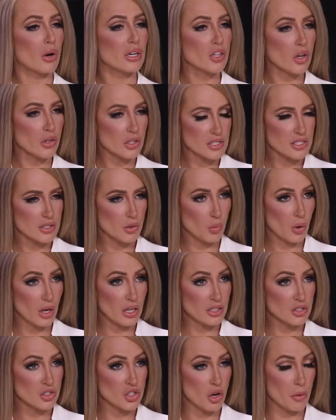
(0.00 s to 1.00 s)
Well, I noticed that
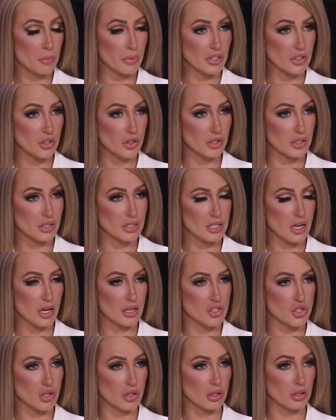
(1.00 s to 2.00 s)
one topic you didn't
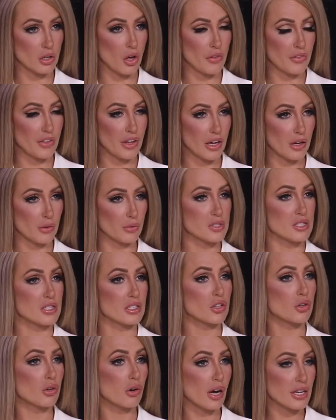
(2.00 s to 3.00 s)
touch on a lot there was
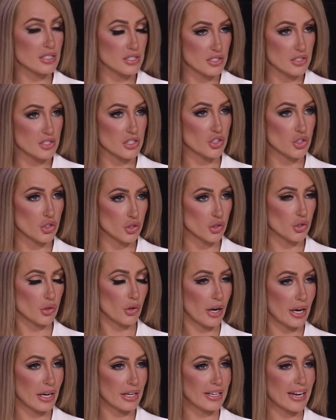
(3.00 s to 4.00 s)
the crisis in
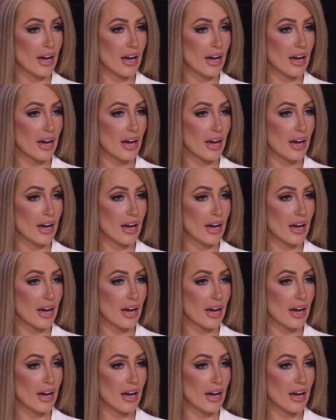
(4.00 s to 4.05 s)
Ukraine.